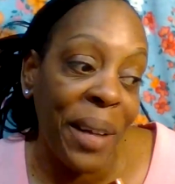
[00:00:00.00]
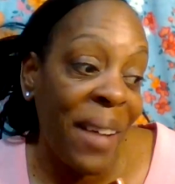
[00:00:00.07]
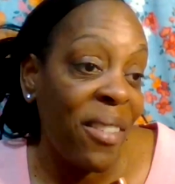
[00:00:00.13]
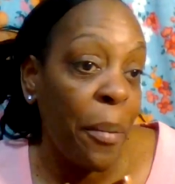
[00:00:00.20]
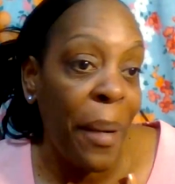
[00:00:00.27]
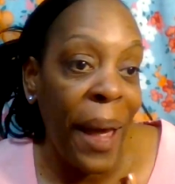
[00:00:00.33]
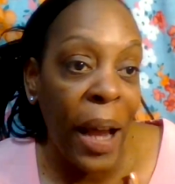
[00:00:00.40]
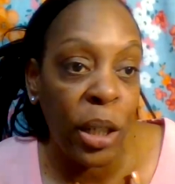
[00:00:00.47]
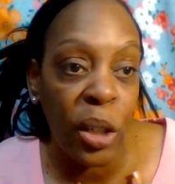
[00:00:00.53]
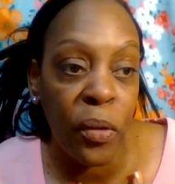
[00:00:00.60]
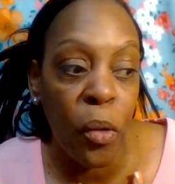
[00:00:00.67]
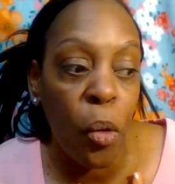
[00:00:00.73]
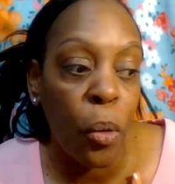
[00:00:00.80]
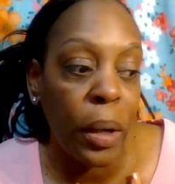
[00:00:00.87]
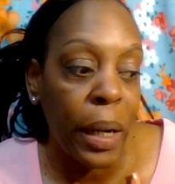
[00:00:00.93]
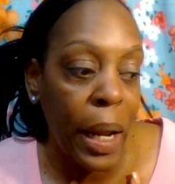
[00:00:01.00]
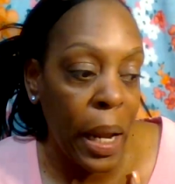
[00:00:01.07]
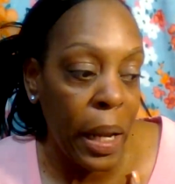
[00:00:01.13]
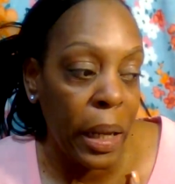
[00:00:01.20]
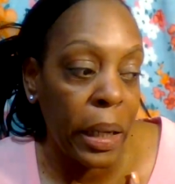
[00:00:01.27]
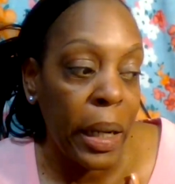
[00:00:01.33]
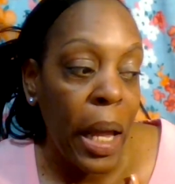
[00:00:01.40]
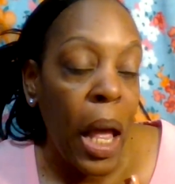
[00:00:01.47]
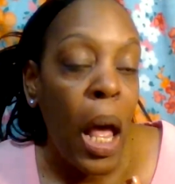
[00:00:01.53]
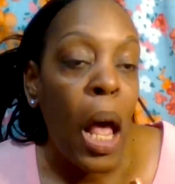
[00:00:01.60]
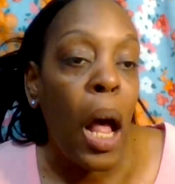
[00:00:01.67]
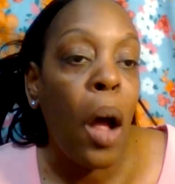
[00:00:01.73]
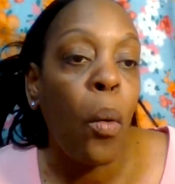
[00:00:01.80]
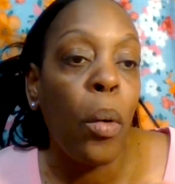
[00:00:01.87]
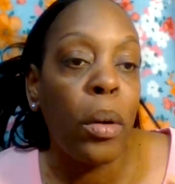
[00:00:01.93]
I have a passion for it, and
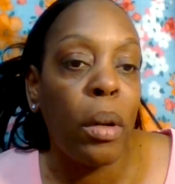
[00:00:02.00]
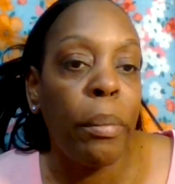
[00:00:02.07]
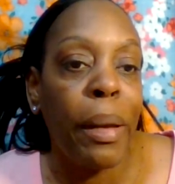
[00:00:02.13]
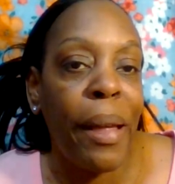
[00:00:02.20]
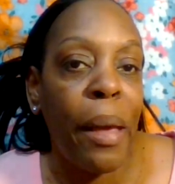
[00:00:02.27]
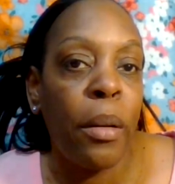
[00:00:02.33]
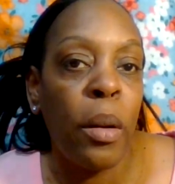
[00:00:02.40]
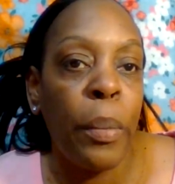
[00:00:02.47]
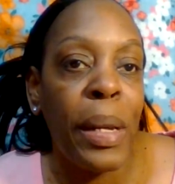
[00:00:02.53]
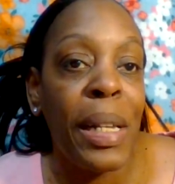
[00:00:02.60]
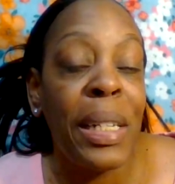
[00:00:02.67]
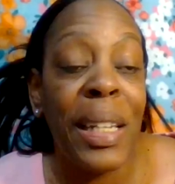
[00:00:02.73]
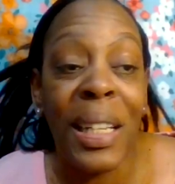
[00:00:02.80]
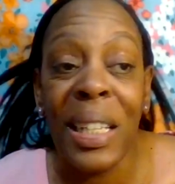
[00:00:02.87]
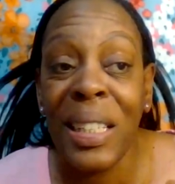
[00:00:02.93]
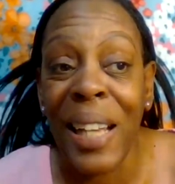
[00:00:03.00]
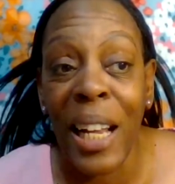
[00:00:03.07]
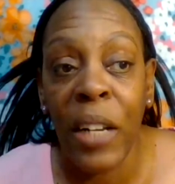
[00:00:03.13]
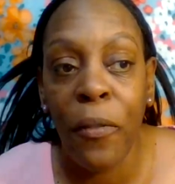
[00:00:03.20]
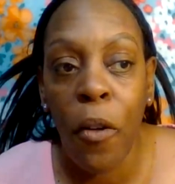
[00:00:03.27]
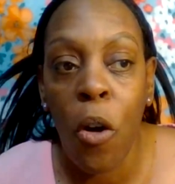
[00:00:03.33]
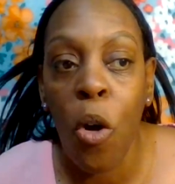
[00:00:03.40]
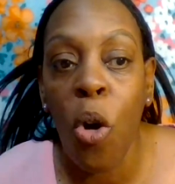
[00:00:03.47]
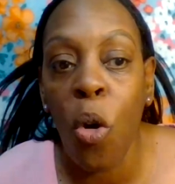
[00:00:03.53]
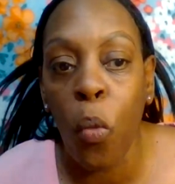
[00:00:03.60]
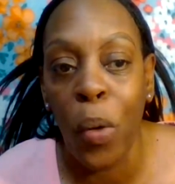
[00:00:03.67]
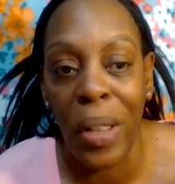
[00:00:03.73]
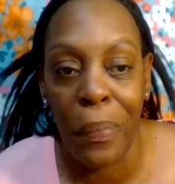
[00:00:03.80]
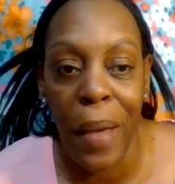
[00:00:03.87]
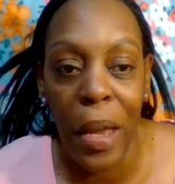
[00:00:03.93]
I want to be able to be successful
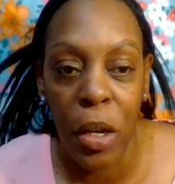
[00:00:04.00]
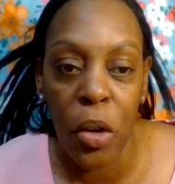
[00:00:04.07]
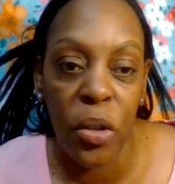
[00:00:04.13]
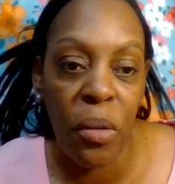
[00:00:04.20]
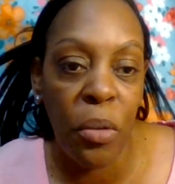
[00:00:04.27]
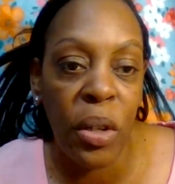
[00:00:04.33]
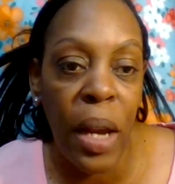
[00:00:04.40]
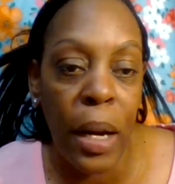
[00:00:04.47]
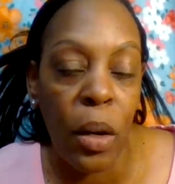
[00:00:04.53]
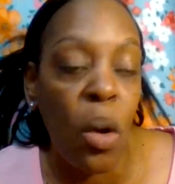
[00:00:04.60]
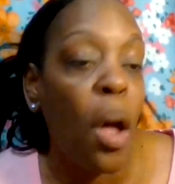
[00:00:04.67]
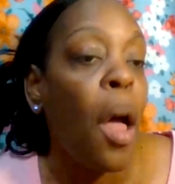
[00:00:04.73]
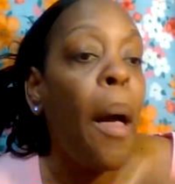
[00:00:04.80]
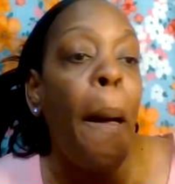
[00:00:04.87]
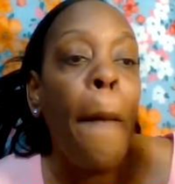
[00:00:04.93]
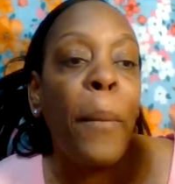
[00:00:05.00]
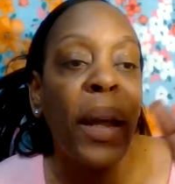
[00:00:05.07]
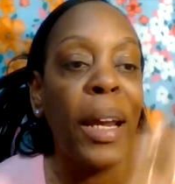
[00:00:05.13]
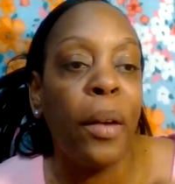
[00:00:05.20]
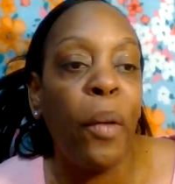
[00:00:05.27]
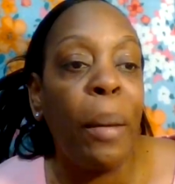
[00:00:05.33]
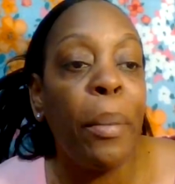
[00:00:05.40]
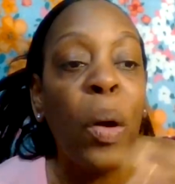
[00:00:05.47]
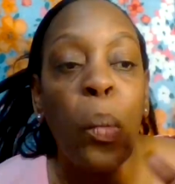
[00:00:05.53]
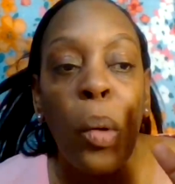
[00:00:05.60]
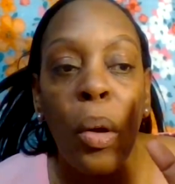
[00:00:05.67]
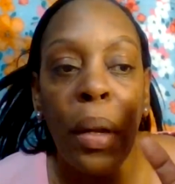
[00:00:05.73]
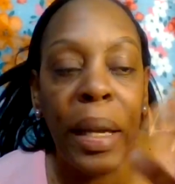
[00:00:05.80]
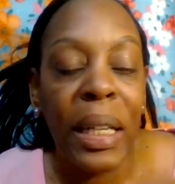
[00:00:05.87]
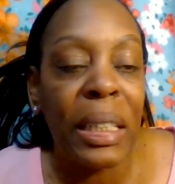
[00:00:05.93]
with my YouTube channel. But anyway, but
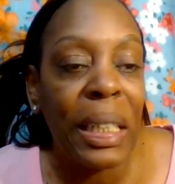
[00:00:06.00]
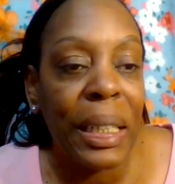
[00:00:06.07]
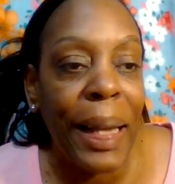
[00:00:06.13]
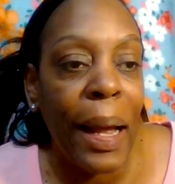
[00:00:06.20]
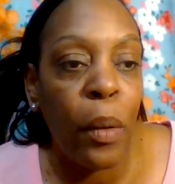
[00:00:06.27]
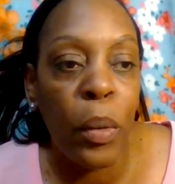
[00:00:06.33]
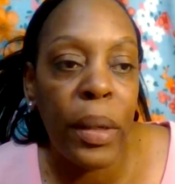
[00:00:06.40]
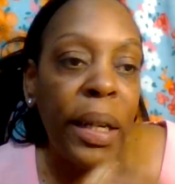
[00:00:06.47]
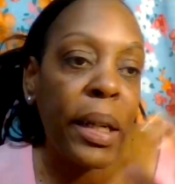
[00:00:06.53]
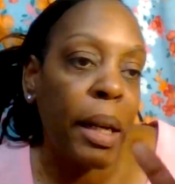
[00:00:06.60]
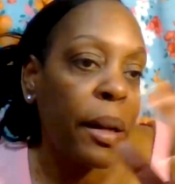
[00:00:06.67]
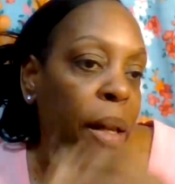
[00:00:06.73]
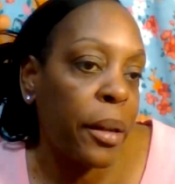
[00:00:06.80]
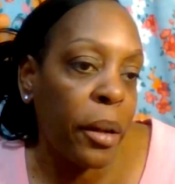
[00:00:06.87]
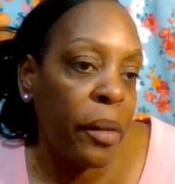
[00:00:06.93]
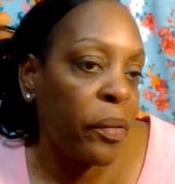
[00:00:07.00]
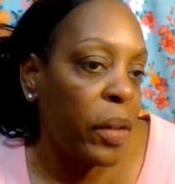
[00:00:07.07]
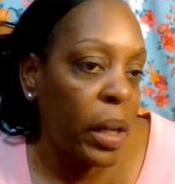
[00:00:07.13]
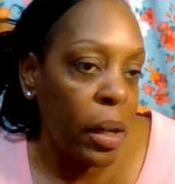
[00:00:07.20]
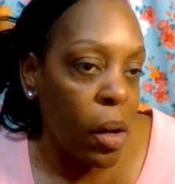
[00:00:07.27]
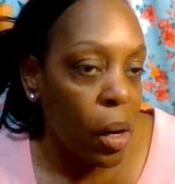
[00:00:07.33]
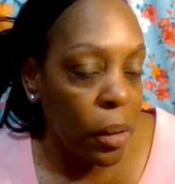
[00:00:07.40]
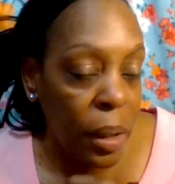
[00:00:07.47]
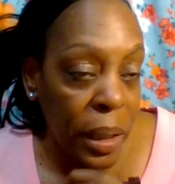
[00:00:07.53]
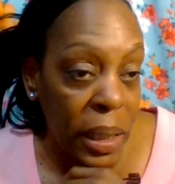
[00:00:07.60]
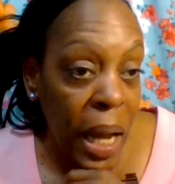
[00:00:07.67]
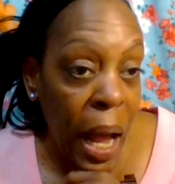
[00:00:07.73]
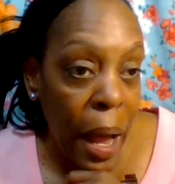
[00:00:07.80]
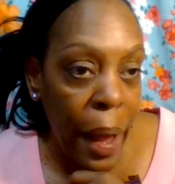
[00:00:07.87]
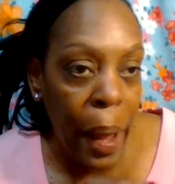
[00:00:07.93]
we'll get to that one in another video, another
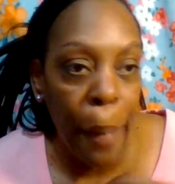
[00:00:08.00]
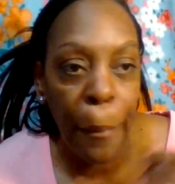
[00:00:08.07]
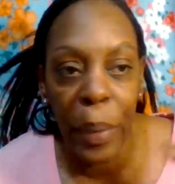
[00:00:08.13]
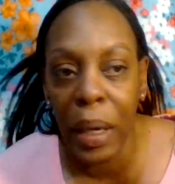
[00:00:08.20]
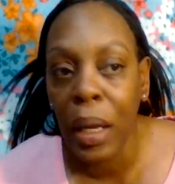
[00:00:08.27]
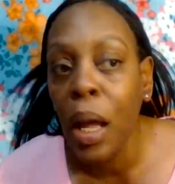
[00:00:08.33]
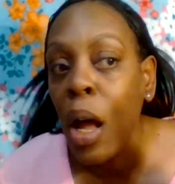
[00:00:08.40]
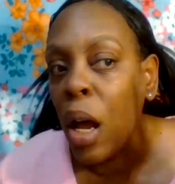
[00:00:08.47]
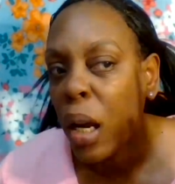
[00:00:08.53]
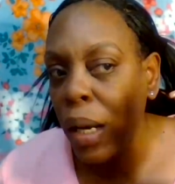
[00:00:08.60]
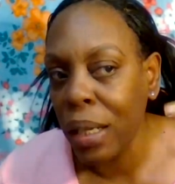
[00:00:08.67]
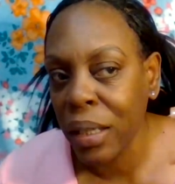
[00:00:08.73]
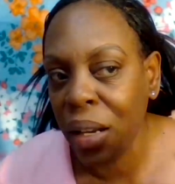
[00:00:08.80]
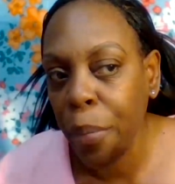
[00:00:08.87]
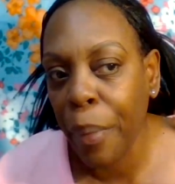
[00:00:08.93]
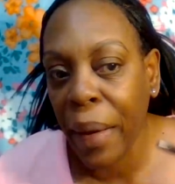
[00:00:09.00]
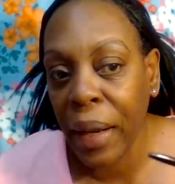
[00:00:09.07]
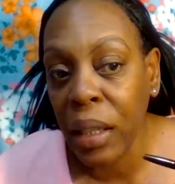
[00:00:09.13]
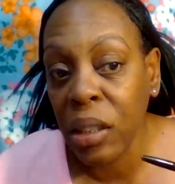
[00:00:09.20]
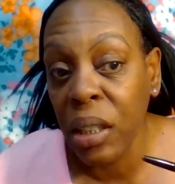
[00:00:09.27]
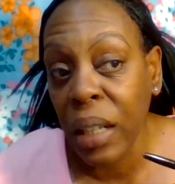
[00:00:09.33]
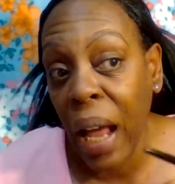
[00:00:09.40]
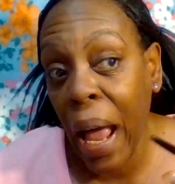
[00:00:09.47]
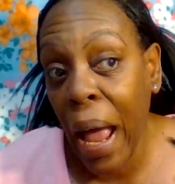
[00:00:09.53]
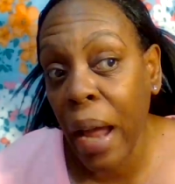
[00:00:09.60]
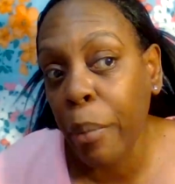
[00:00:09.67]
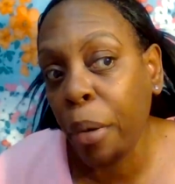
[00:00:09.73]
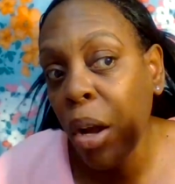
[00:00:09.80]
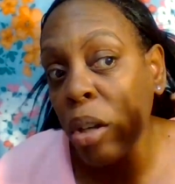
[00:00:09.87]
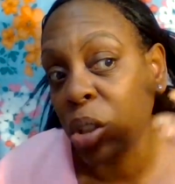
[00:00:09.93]
time. But let's get back into the
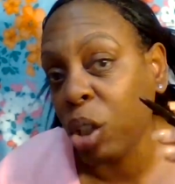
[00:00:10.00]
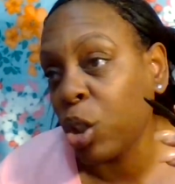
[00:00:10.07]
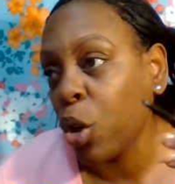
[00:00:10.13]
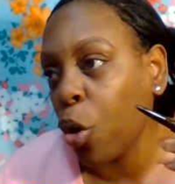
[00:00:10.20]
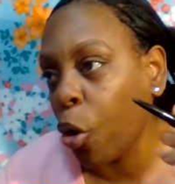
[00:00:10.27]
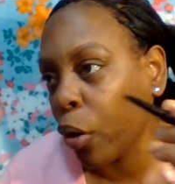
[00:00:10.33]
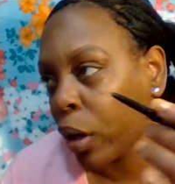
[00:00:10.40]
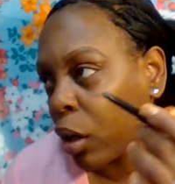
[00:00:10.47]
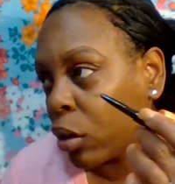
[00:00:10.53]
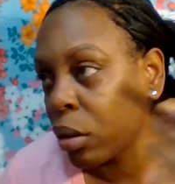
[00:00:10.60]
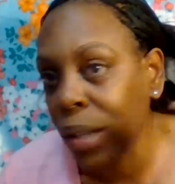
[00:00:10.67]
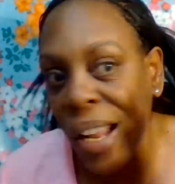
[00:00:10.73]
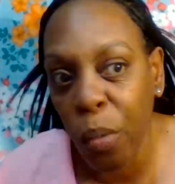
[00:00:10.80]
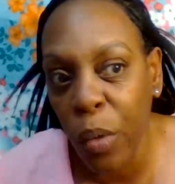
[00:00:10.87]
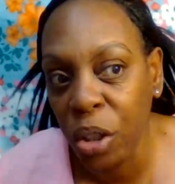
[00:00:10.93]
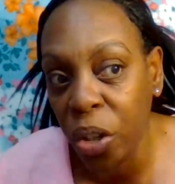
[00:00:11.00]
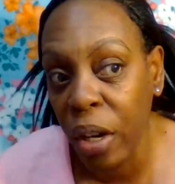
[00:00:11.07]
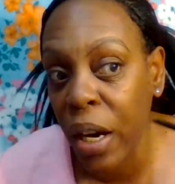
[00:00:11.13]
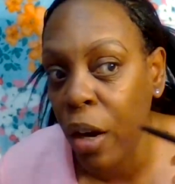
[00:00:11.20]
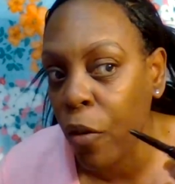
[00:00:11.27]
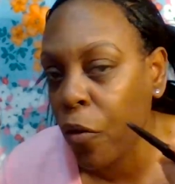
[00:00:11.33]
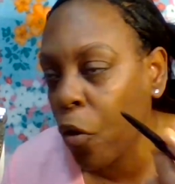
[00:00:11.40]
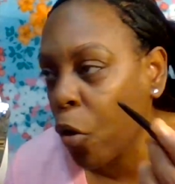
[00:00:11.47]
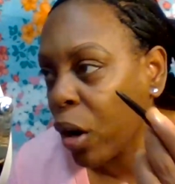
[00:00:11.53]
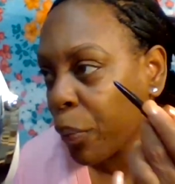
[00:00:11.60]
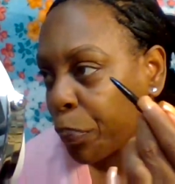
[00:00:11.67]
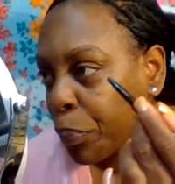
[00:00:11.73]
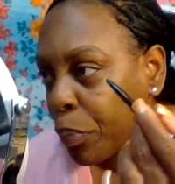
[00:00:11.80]
eyebrow tutorial. That's what you're here for.